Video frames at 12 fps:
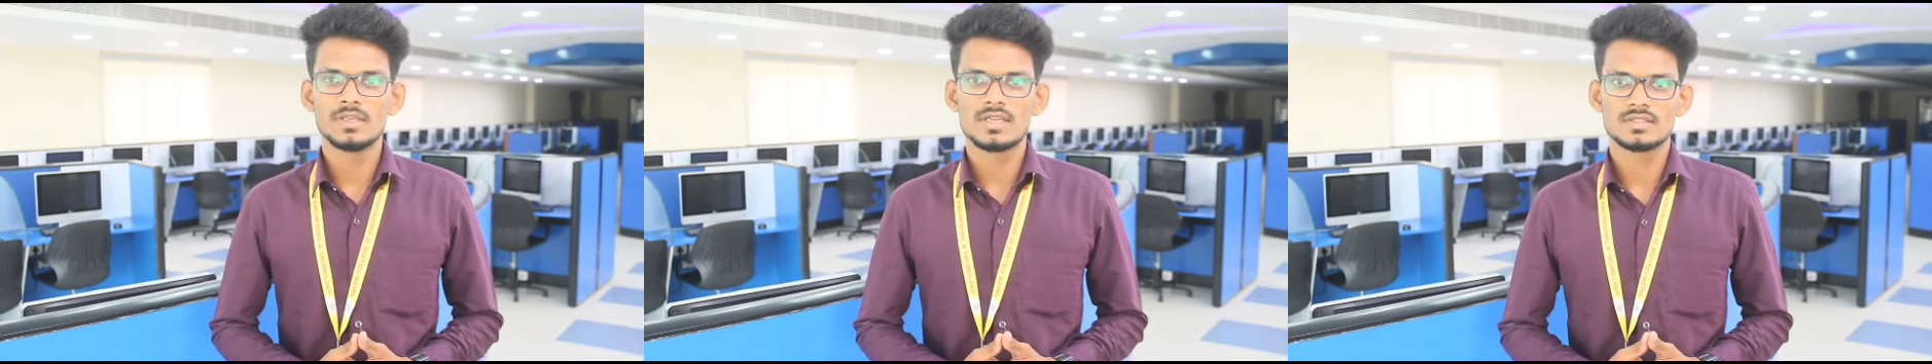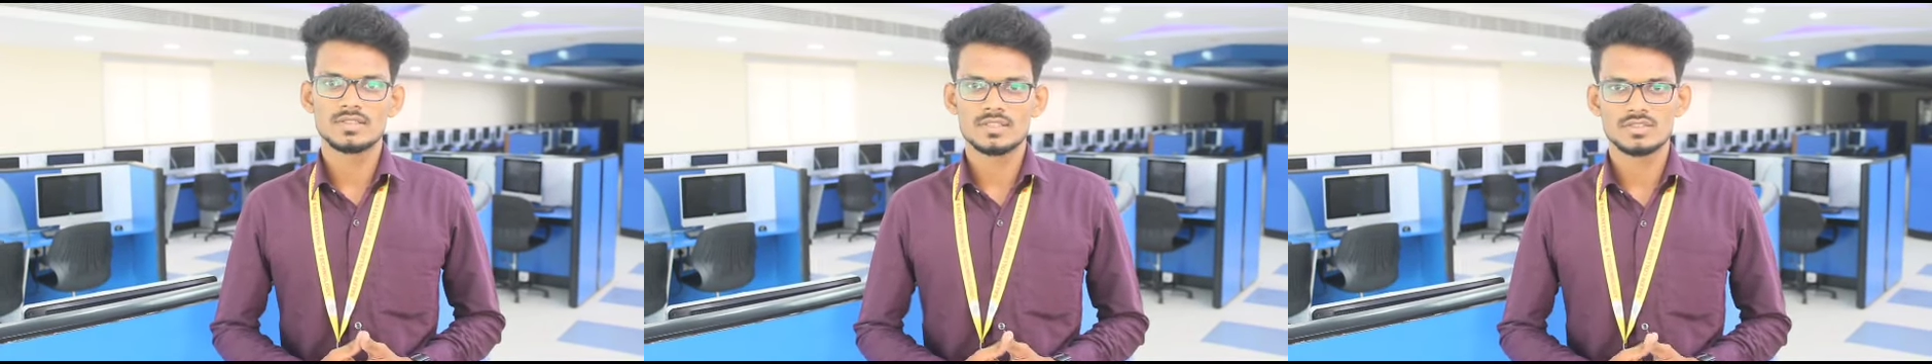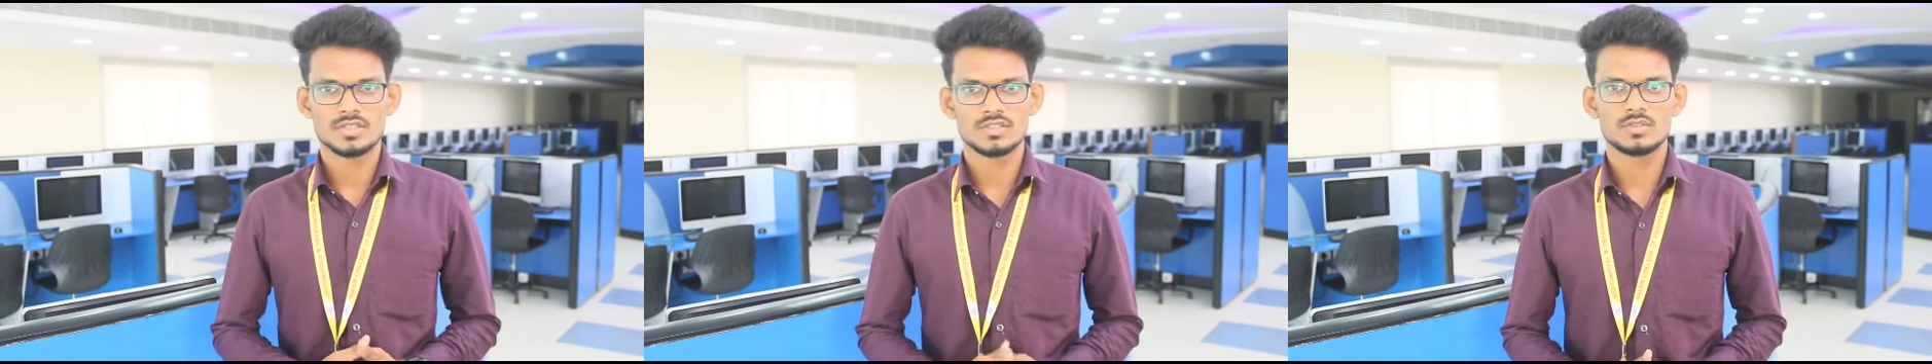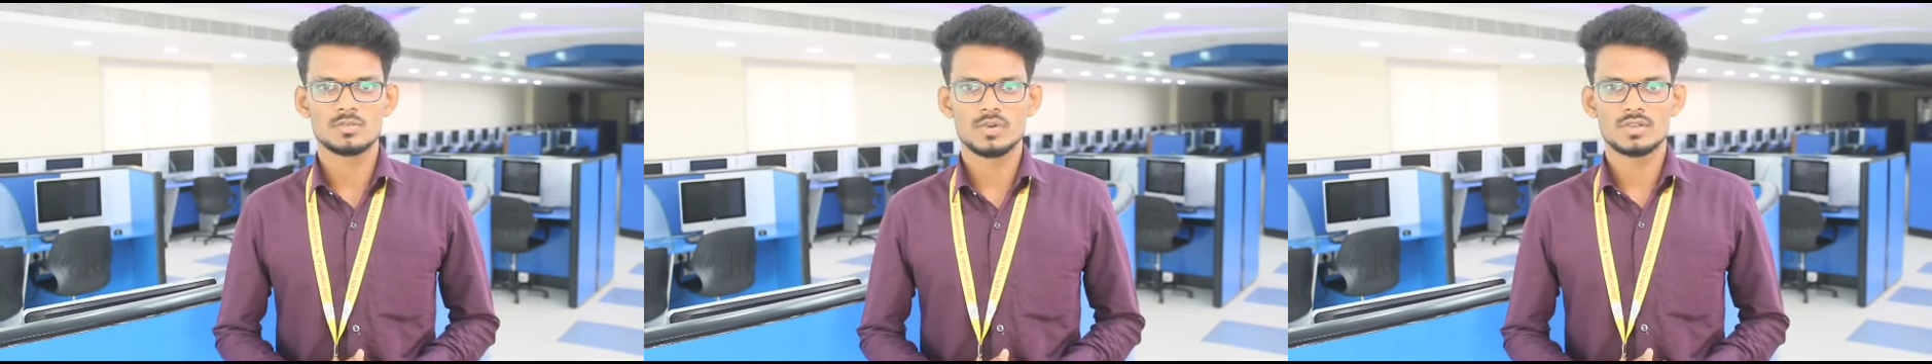National
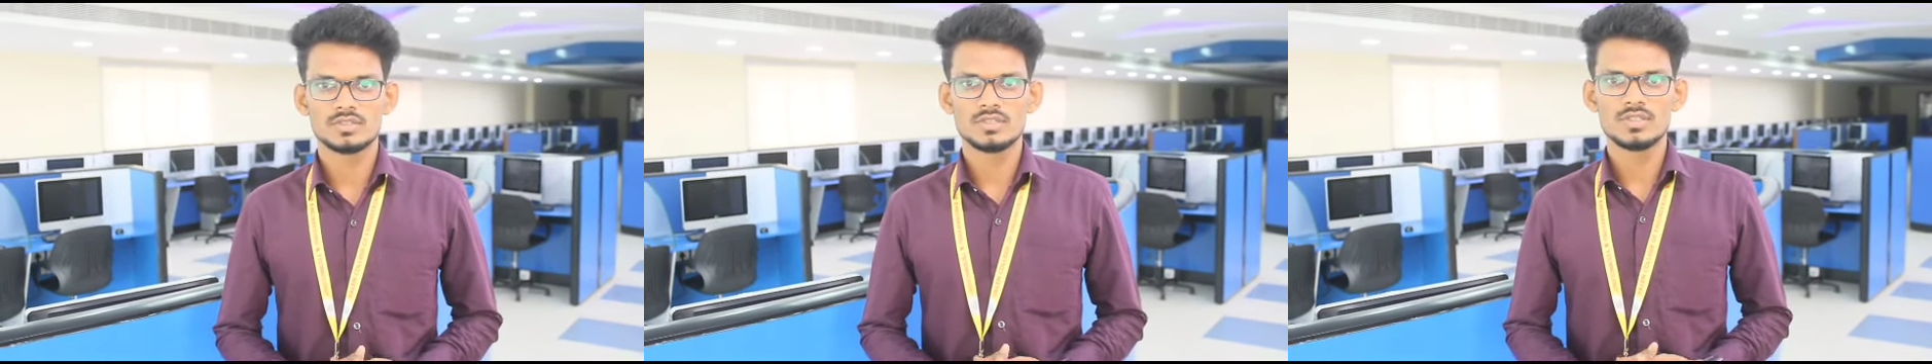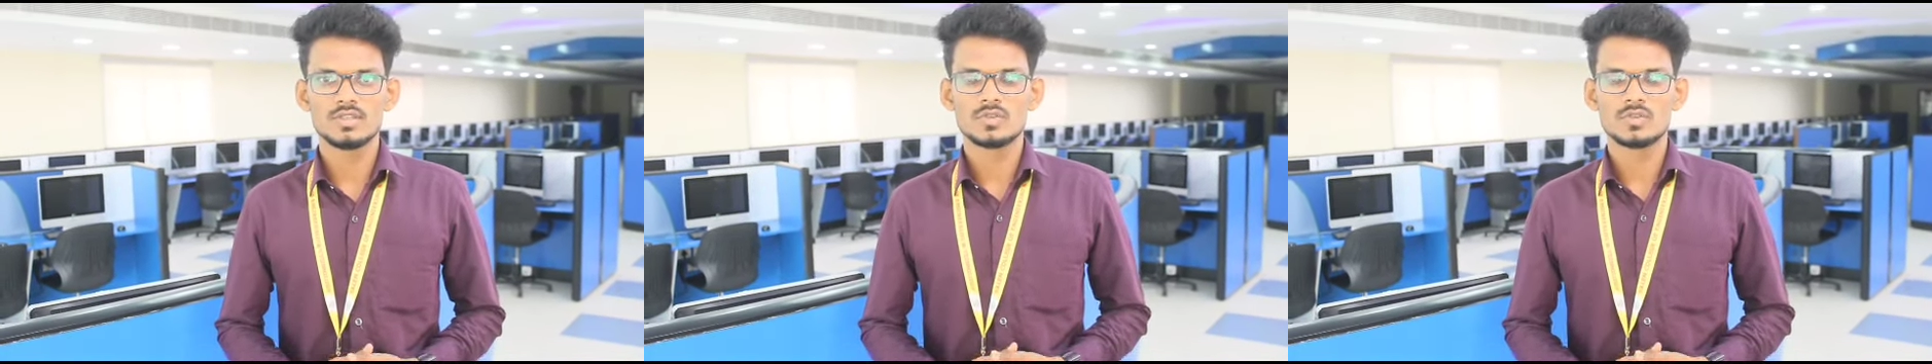Education Policy,